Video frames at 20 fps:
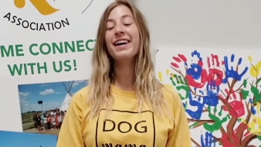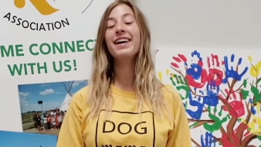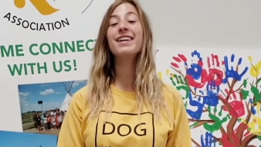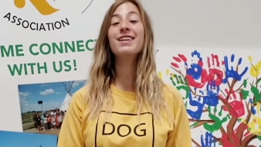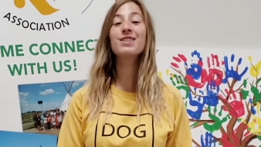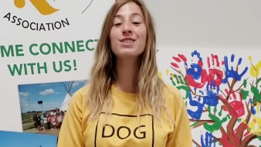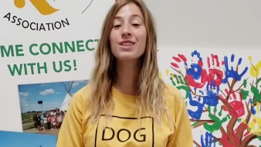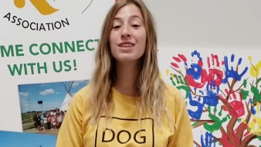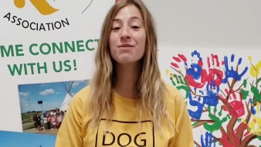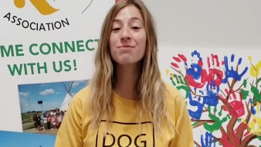It
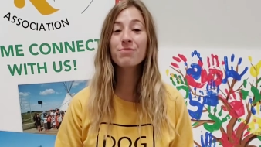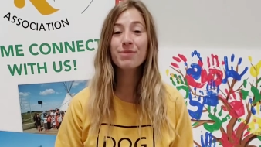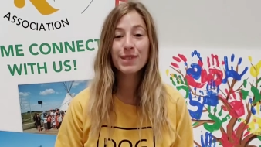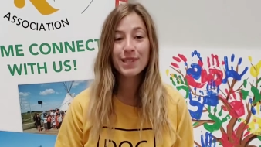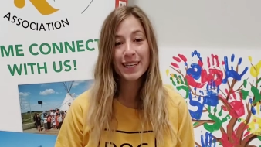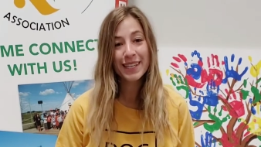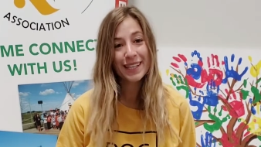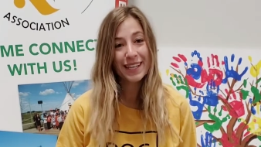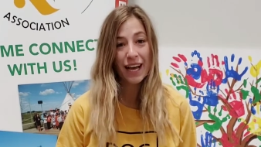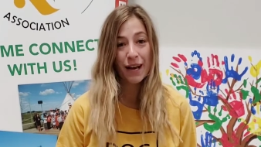is
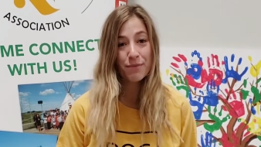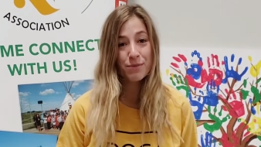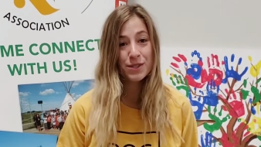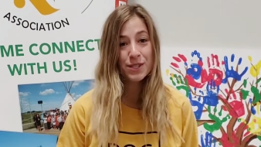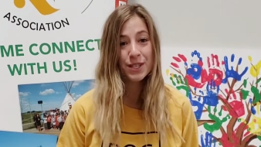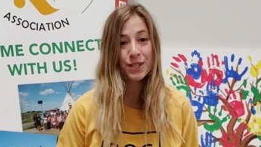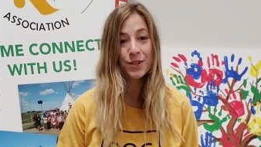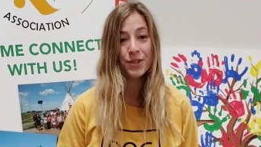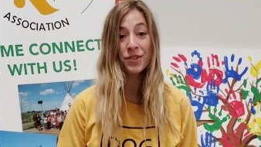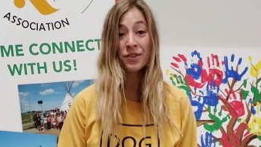completely up
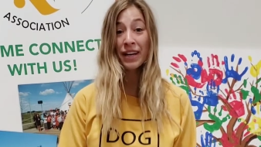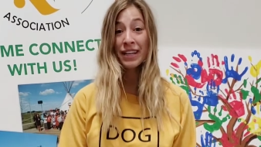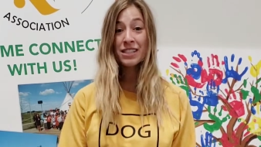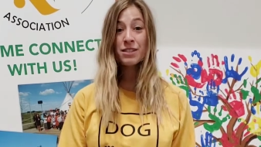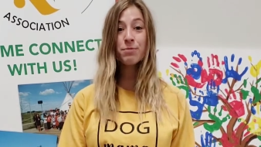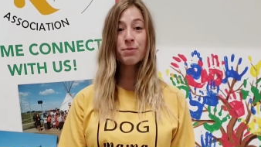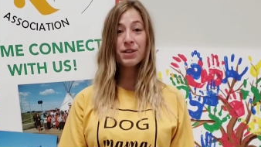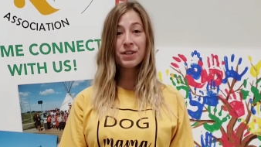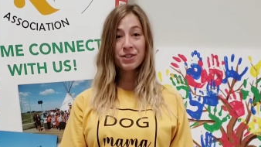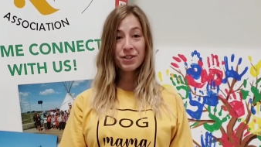to you. You get
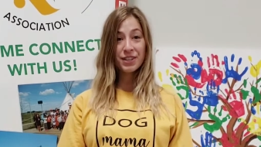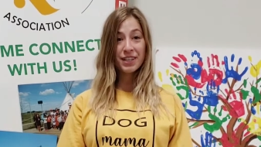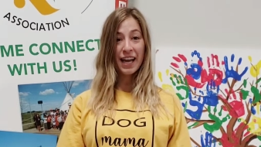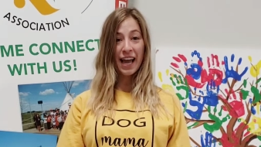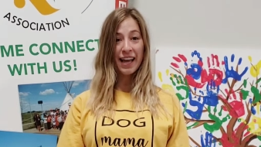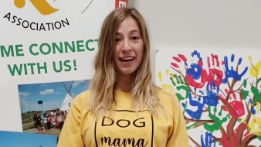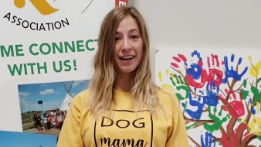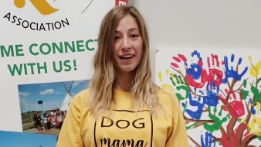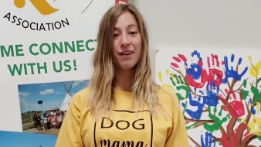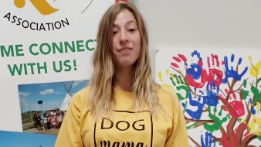to be
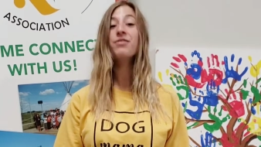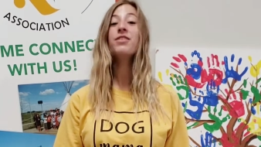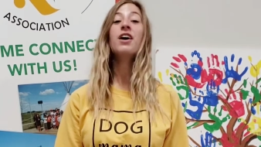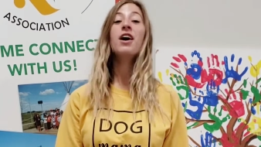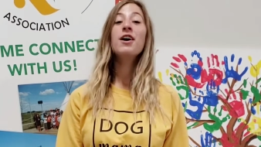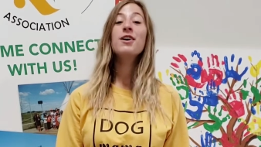creative.